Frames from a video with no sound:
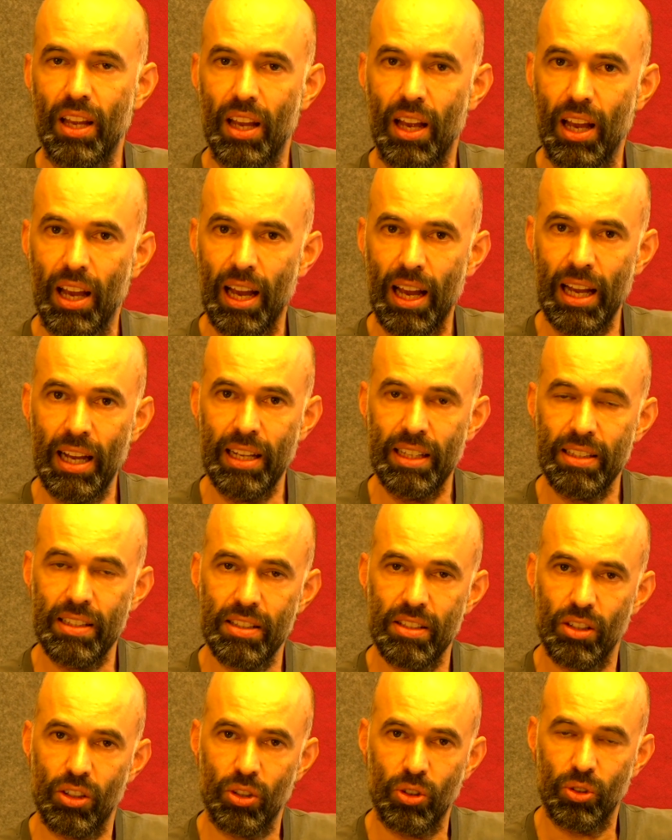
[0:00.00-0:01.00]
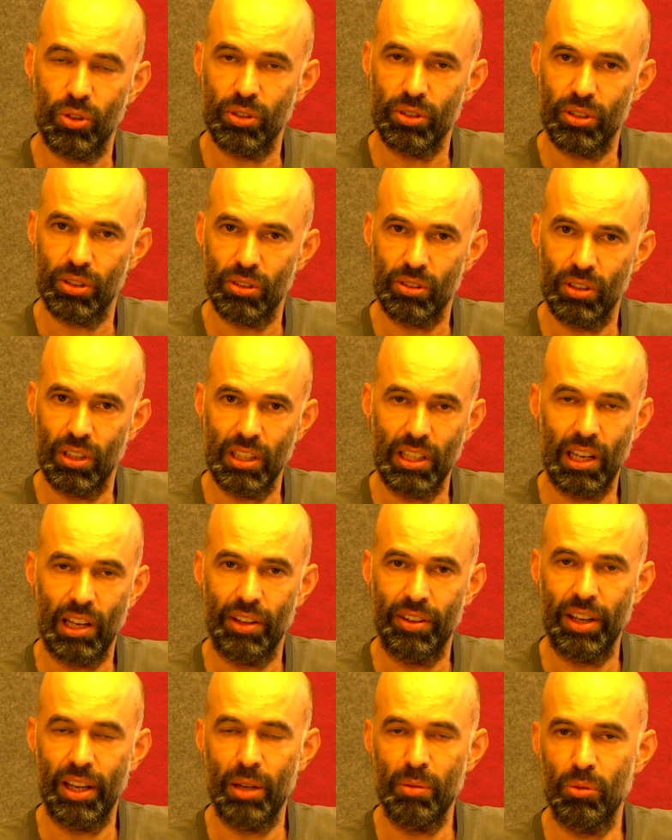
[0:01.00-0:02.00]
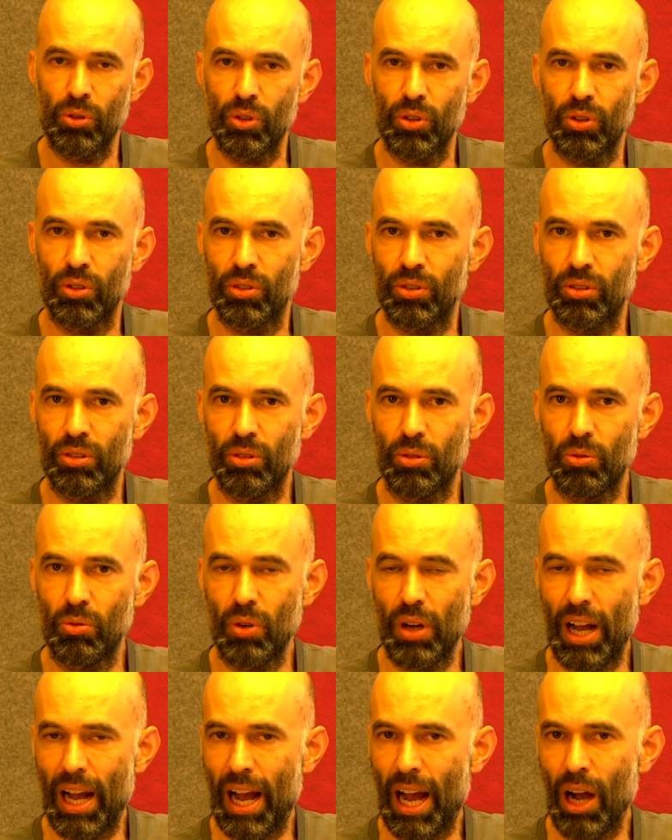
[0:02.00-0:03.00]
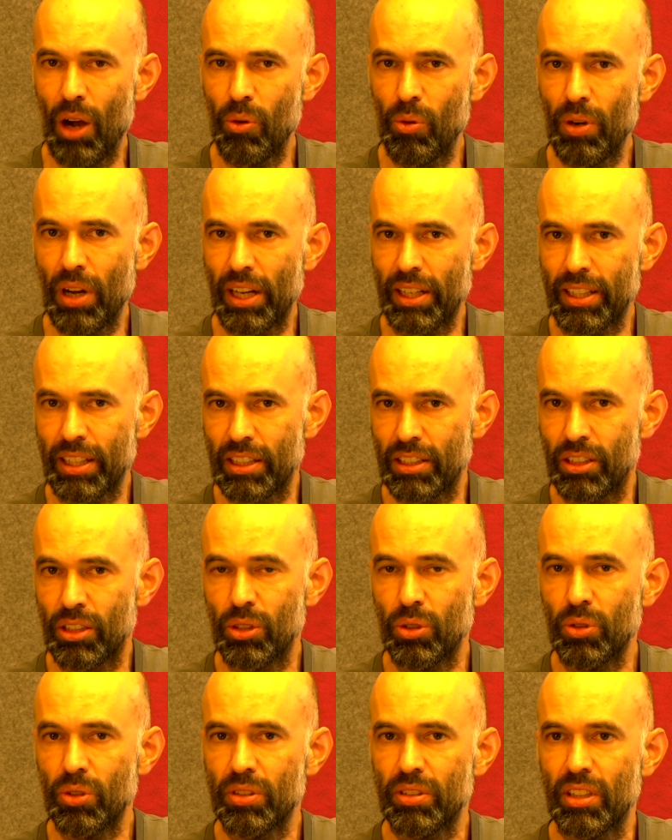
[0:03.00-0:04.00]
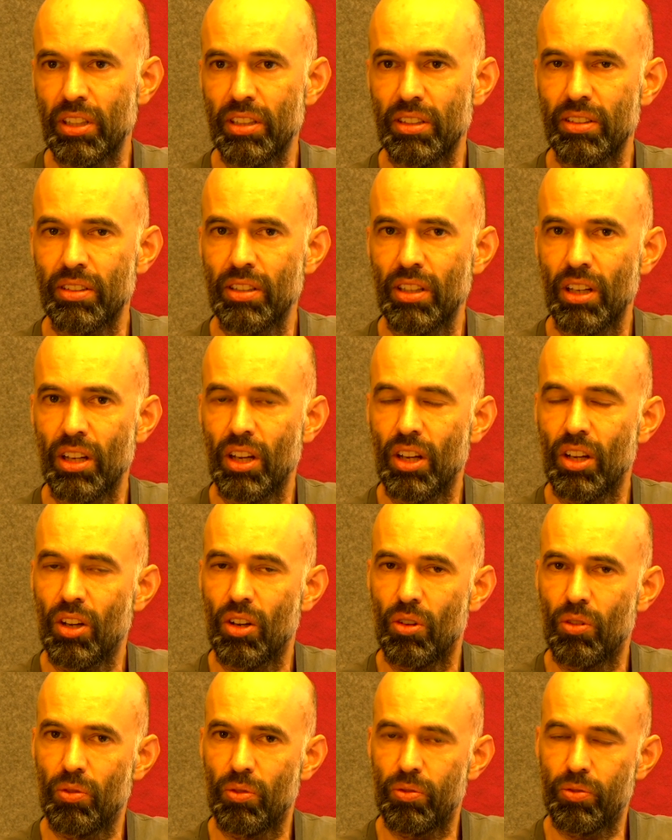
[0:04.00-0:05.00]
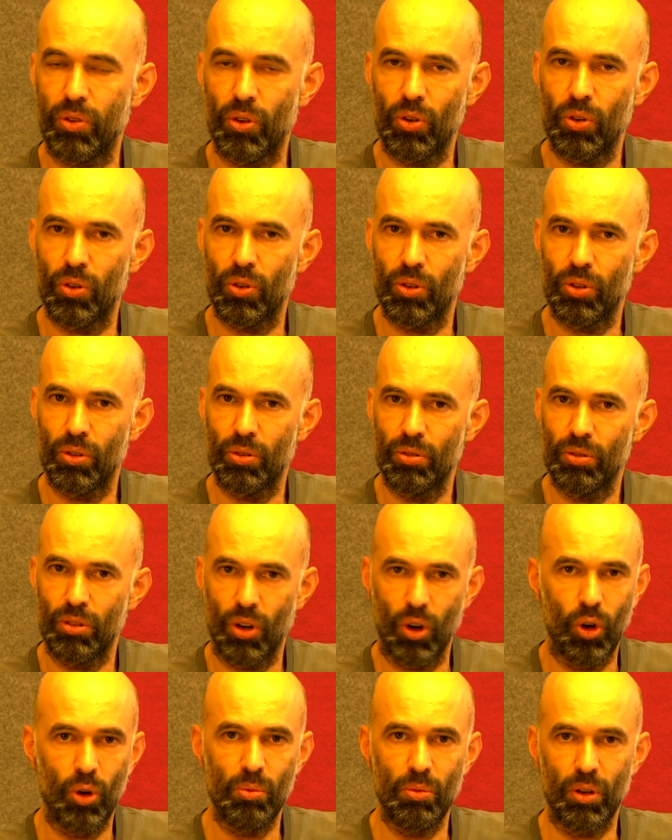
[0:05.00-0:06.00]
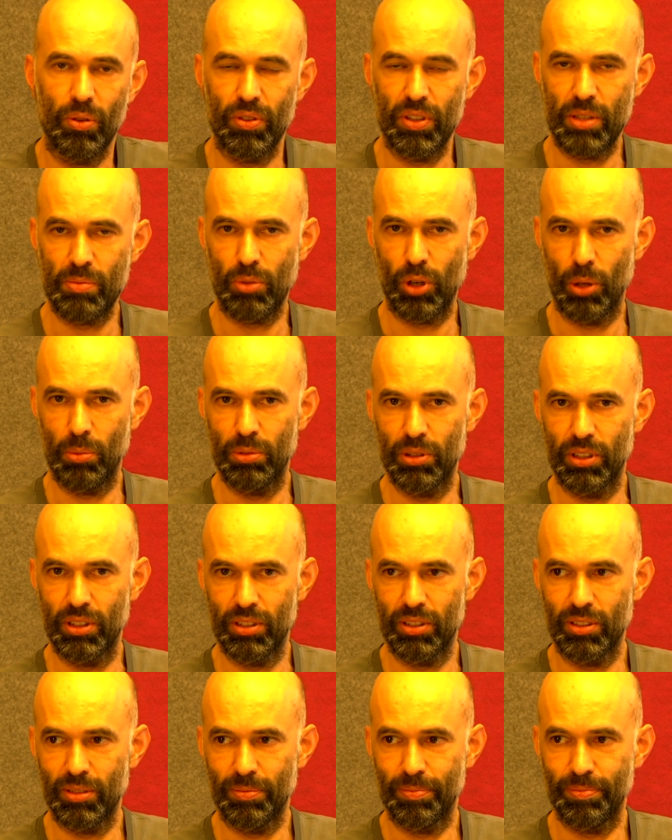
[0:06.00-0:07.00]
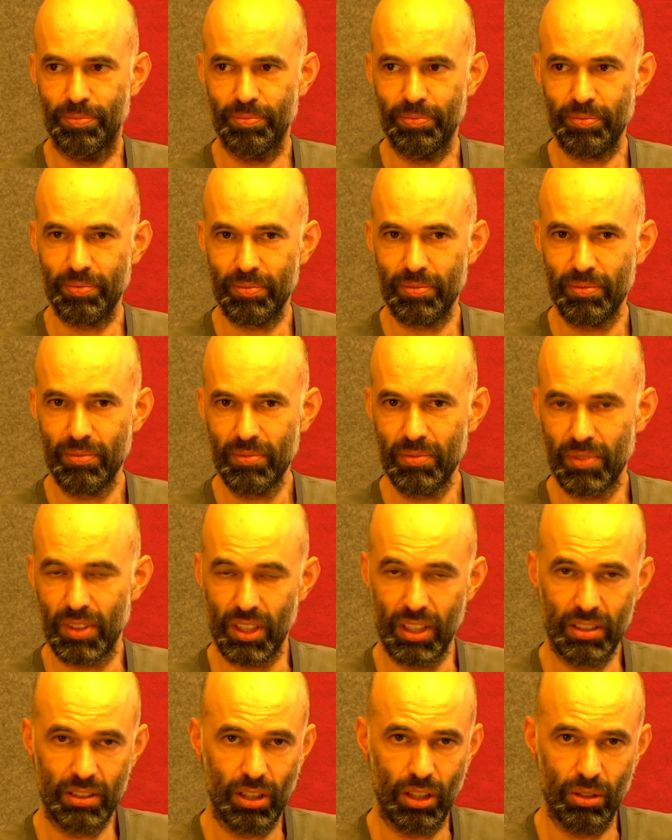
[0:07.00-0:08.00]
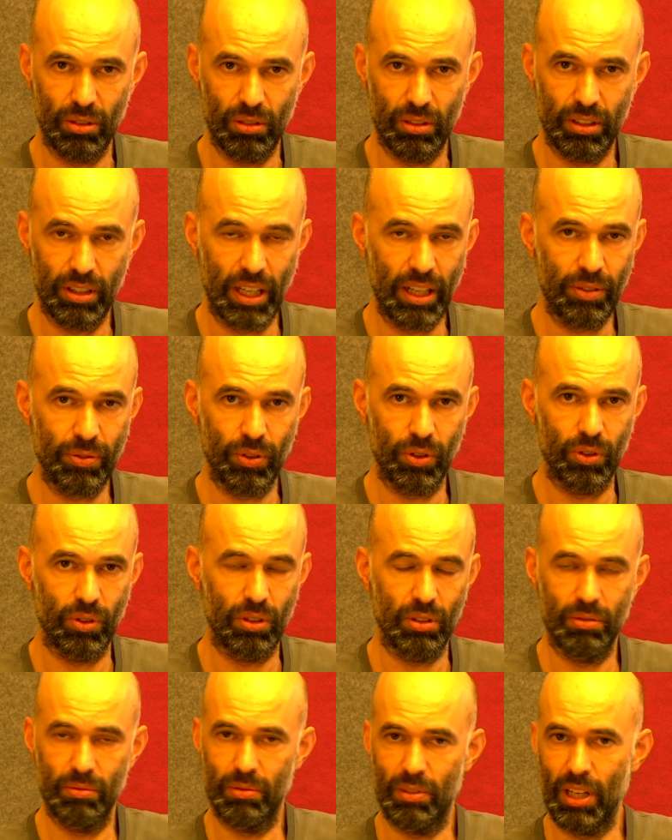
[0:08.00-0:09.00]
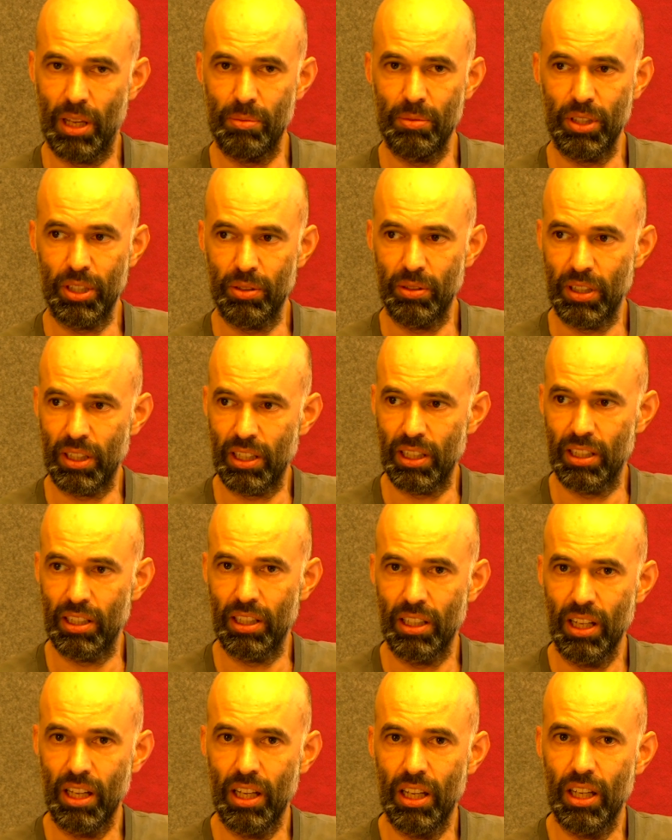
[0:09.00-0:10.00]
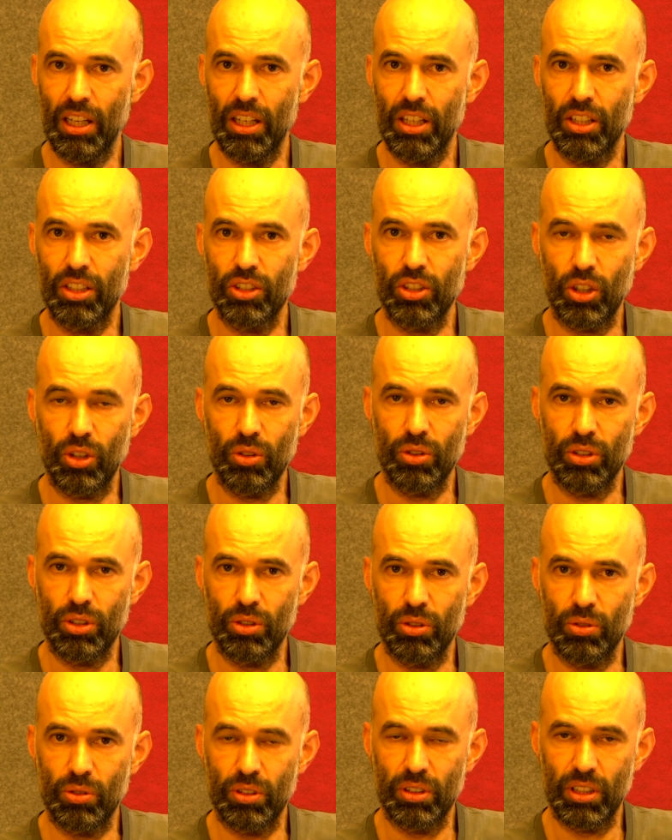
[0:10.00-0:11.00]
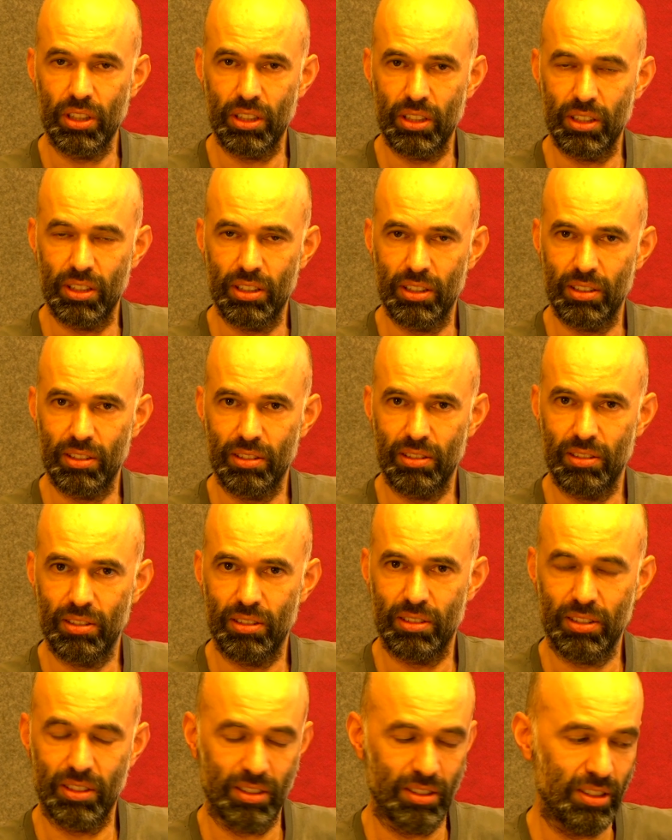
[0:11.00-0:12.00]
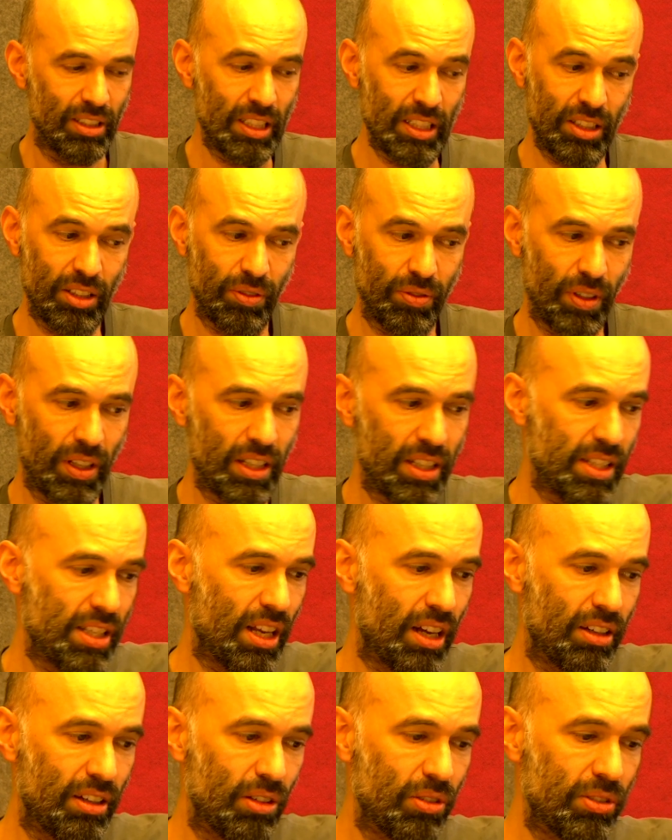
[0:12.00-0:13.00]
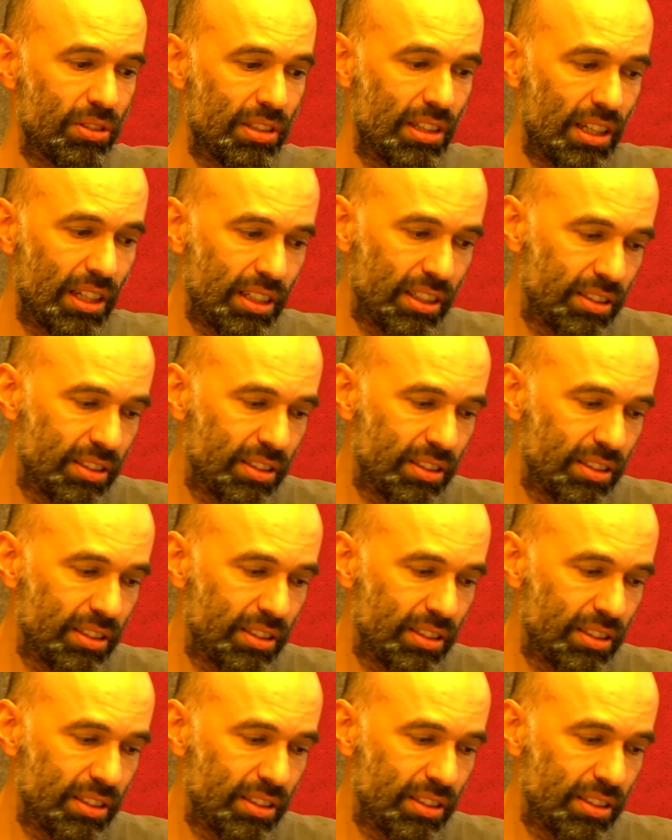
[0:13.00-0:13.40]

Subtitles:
and also a little demo on how I can use it for home office purposes. So therefore, let me quickly show you the interface, how it looks like.